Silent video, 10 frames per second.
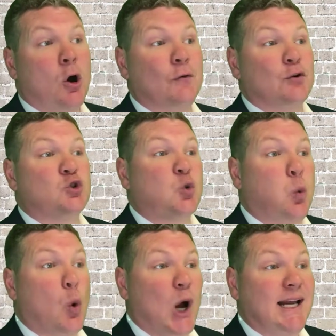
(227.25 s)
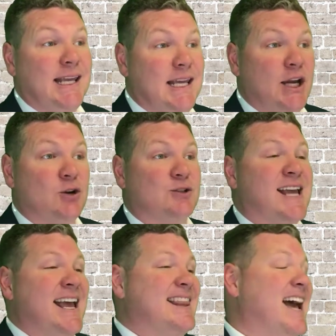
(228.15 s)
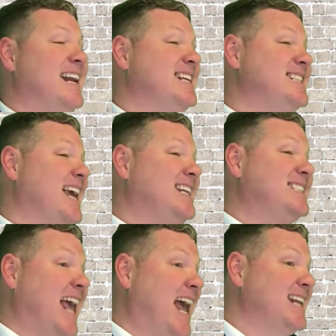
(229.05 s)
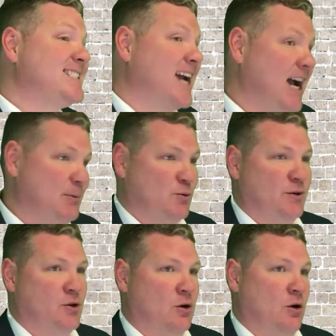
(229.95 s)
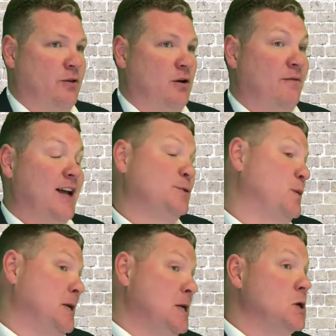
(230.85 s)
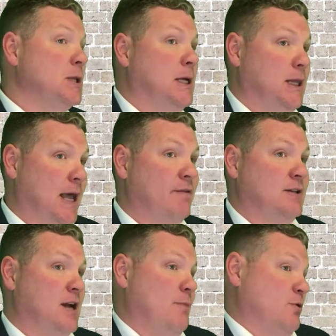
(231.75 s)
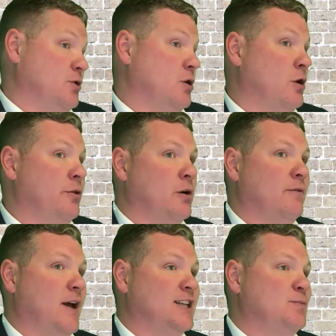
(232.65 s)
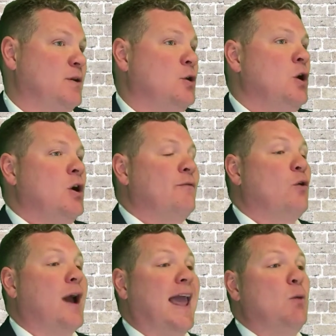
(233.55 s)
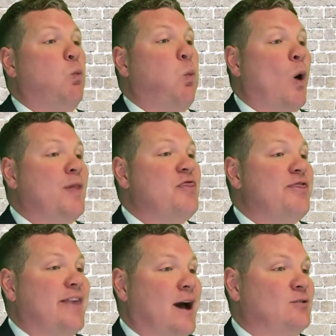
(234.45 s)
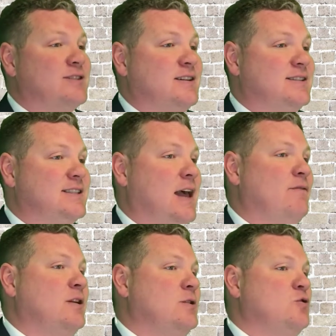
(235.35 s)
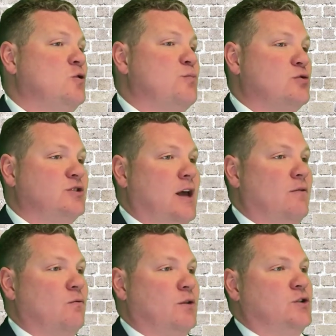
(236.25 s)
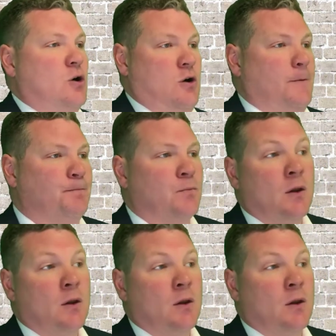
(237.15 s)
Over twenty years, that is a ten times return on their investment, nearly eleven time return on their investment for a one thousand seventy-two percent return.